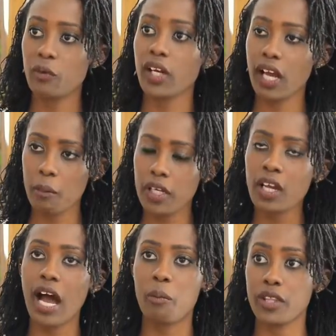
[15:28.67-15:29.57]
we're coming
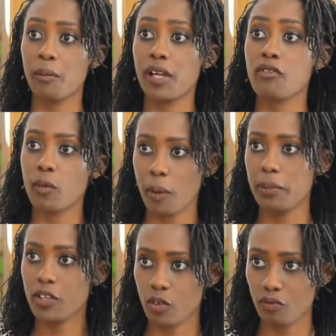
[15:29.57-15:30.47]
up with a plan from a
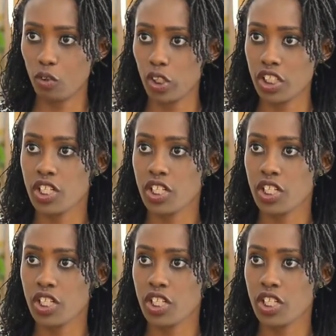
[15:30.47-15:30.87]
place of knowledge.